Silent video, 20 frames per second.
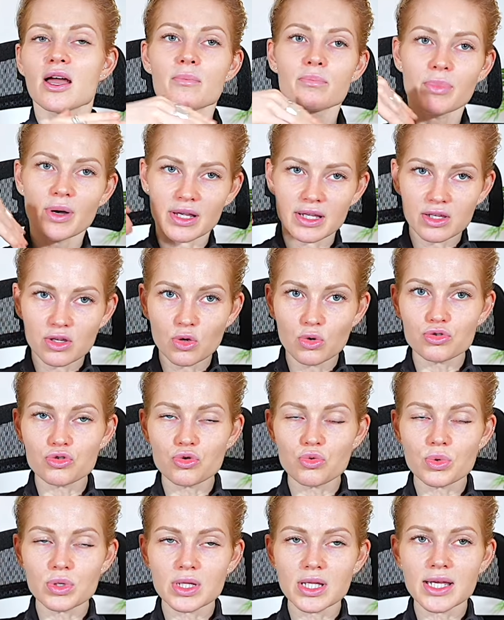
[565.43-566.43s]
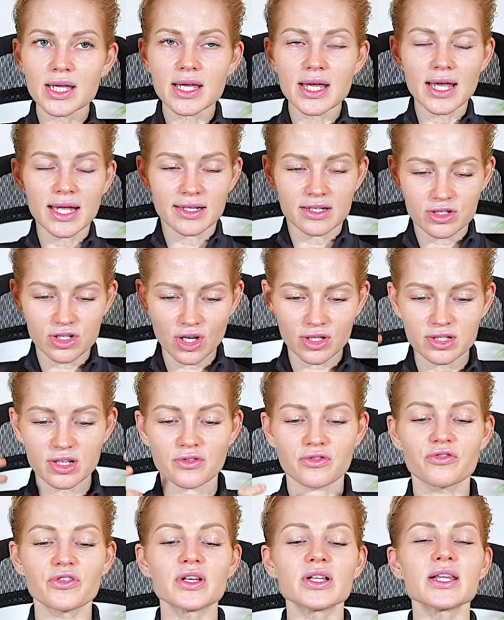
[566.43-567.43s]
But usually it's just a
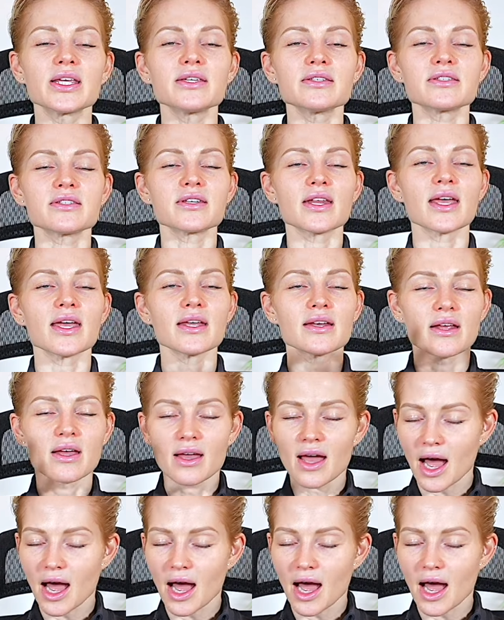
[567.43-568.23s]
feeling state.